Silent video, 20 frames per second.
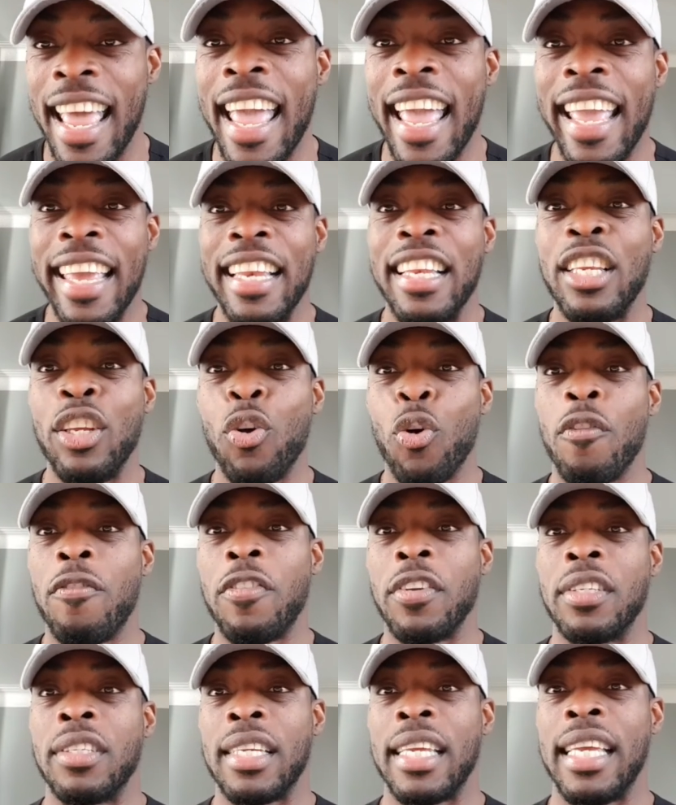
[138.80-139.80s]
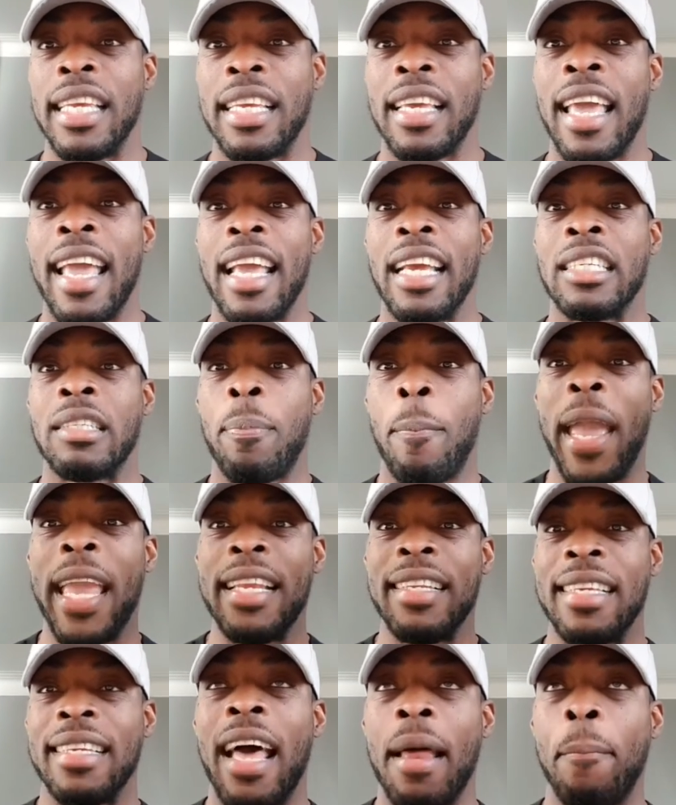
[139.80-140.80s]
in your physique. It's
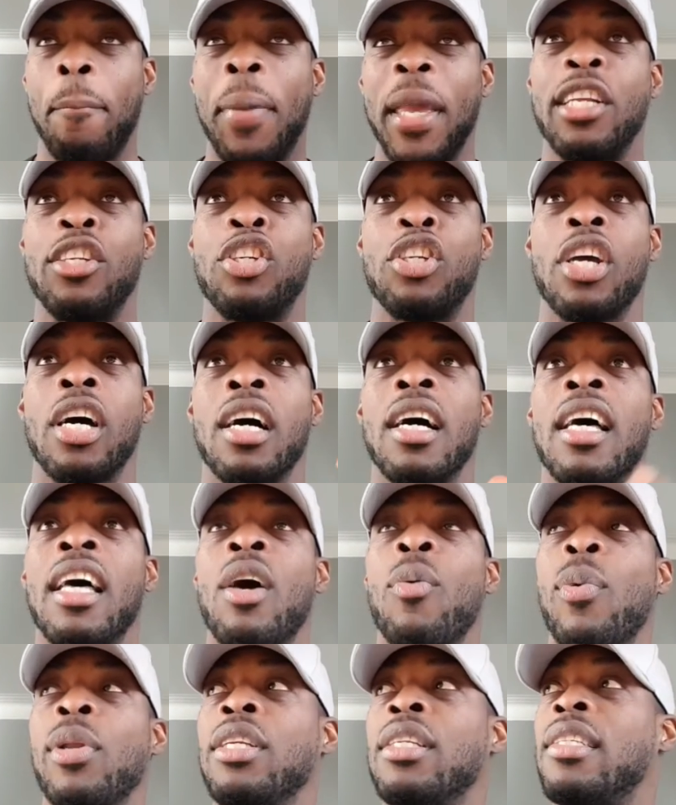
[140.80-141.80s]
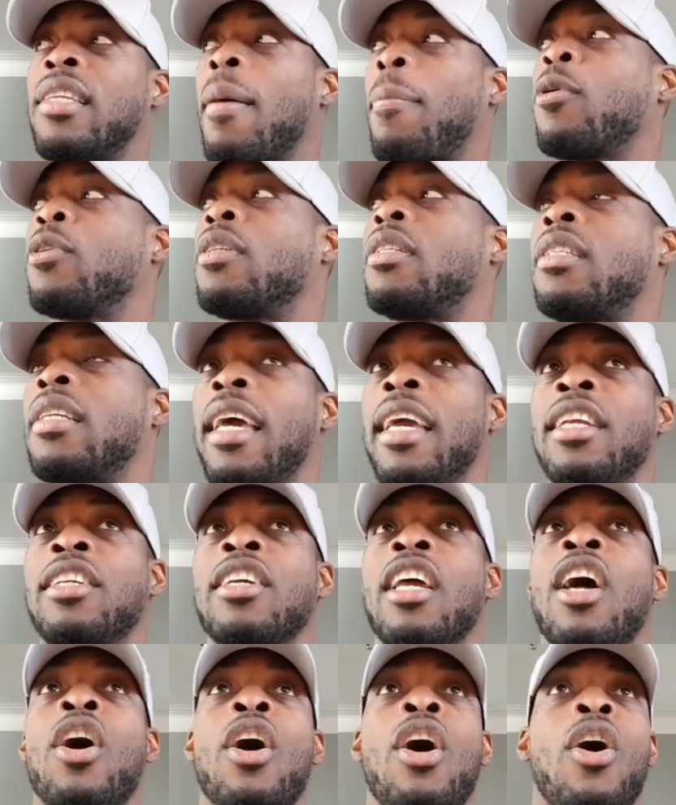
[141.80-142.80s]
painting that picture. When you step on stage,
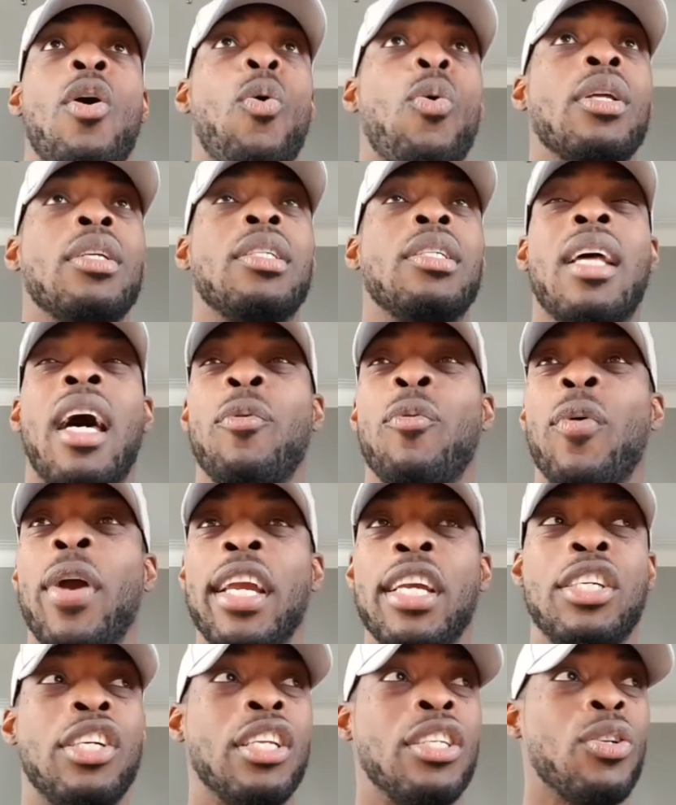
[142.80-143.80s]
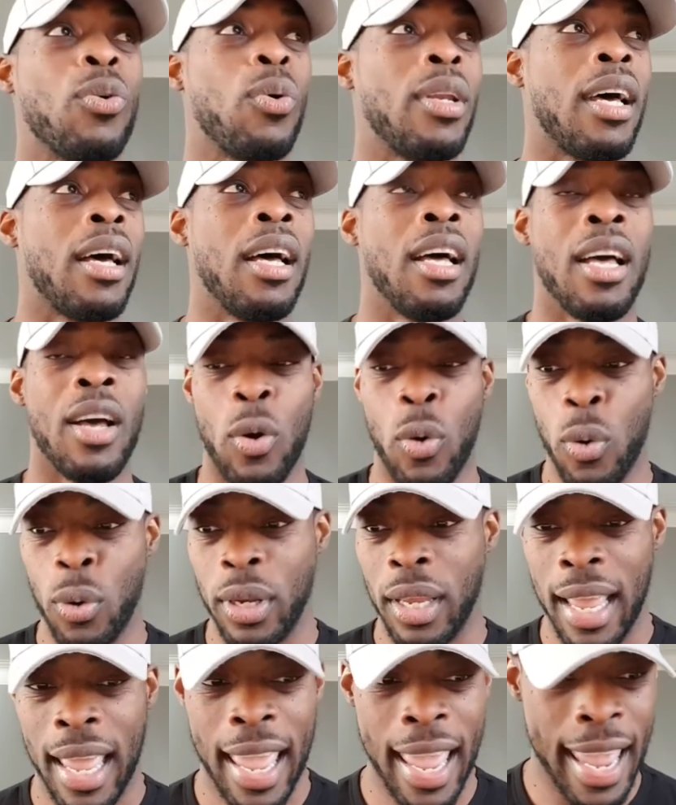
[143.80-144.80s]
all the serrations, all
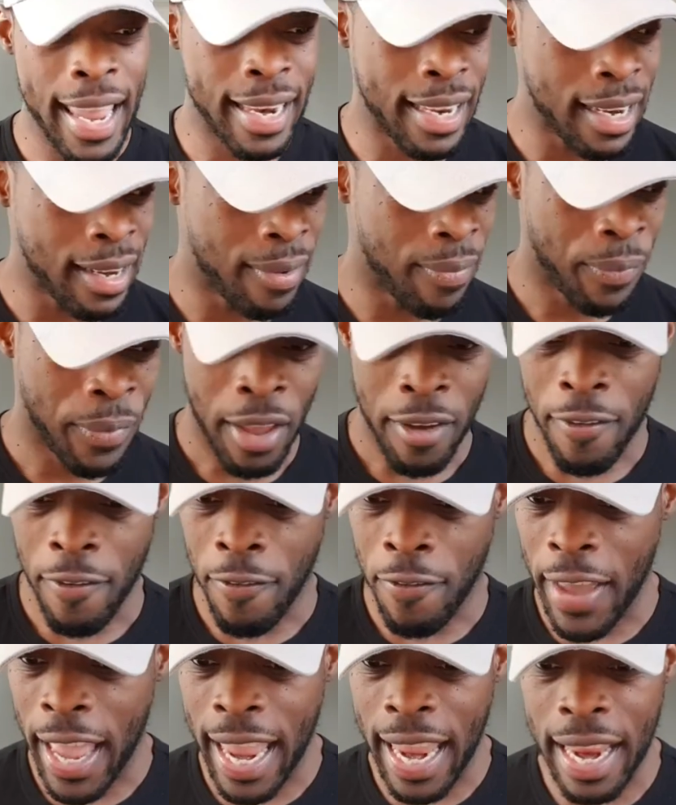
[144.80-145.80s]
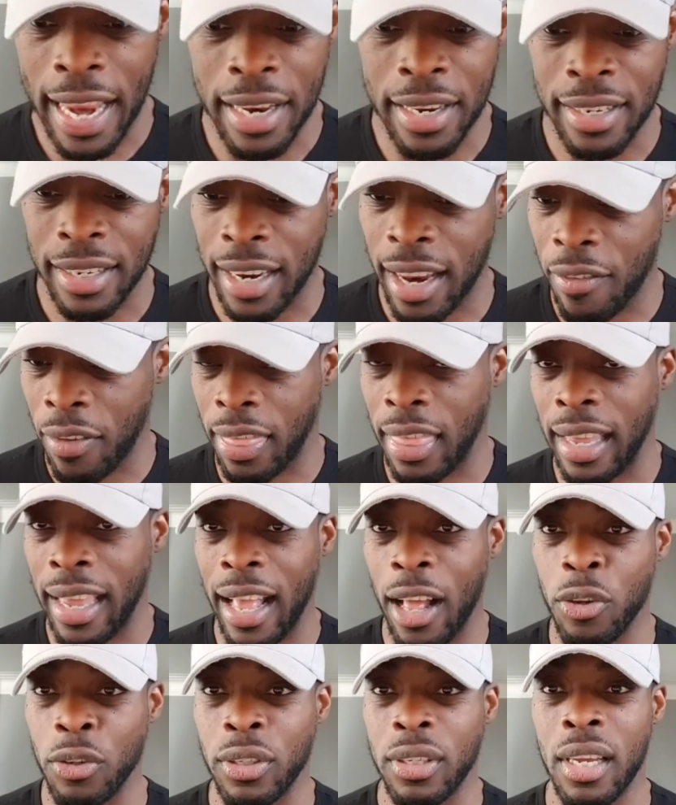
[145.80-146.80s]
the hidden veins and everything
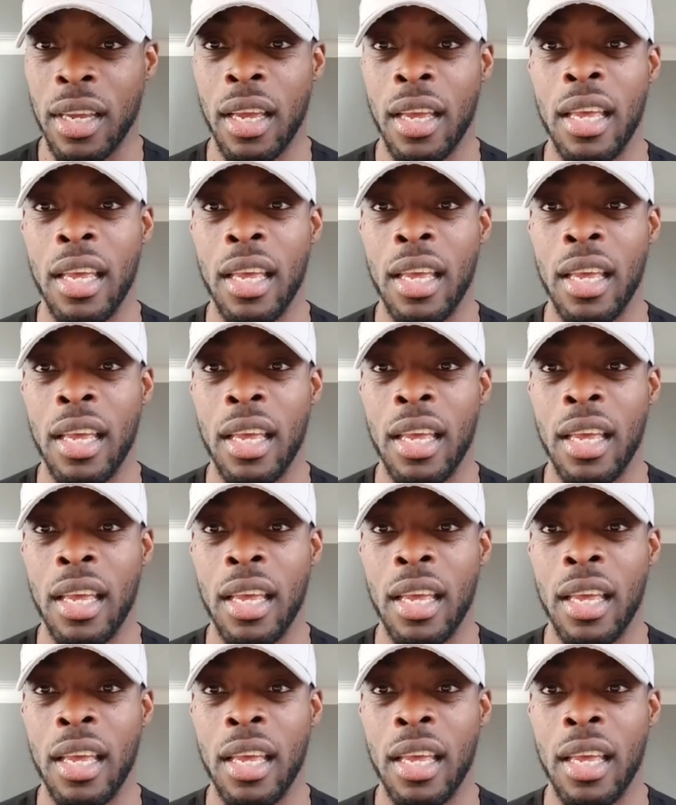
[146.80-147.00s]
else